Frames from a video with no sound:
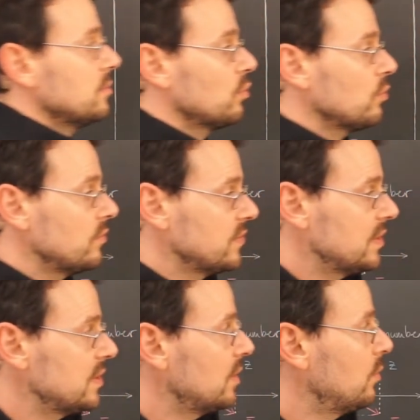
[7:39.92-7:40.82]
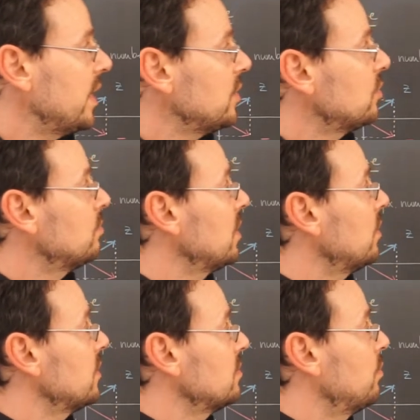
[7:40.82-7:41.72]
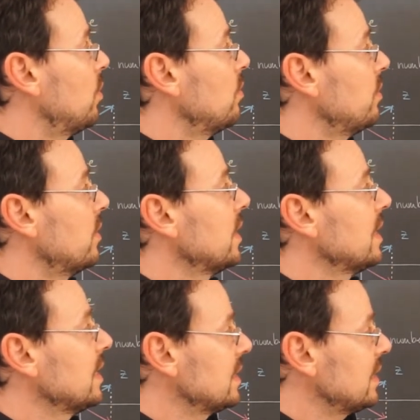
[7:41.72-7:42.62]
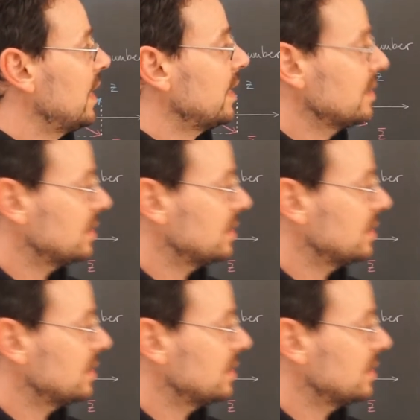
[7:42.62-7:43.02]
proves this equation because both sides